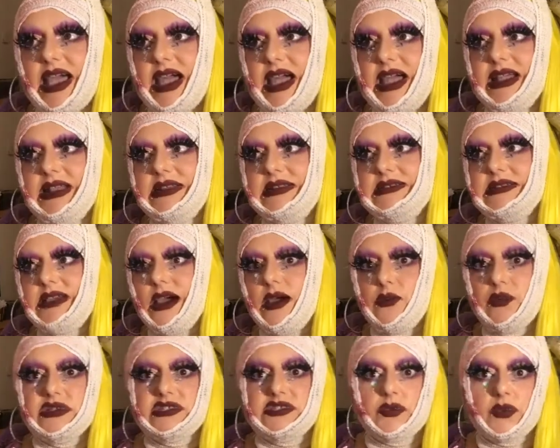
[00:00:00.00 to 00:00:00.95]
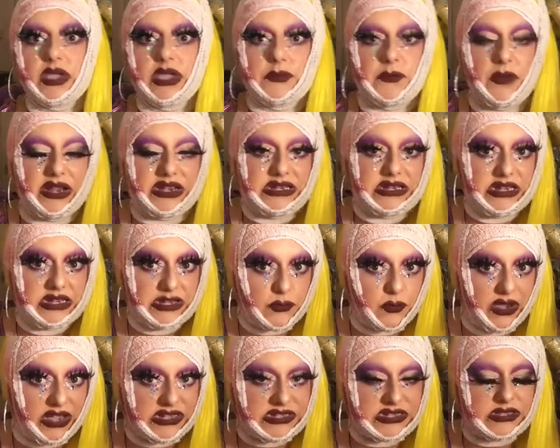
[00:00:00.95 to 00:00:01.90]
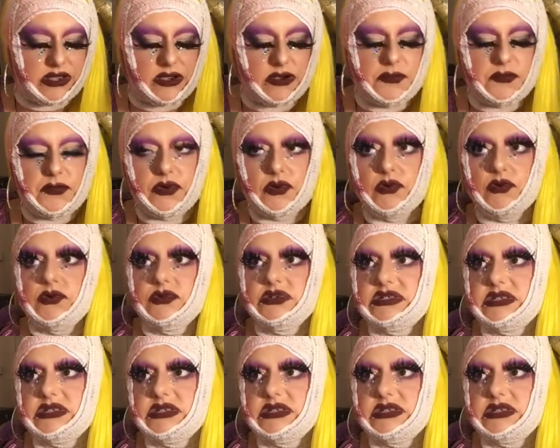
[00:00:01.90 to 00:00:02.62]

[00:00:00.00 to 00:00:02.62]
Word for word: and I was doing my knitwear samples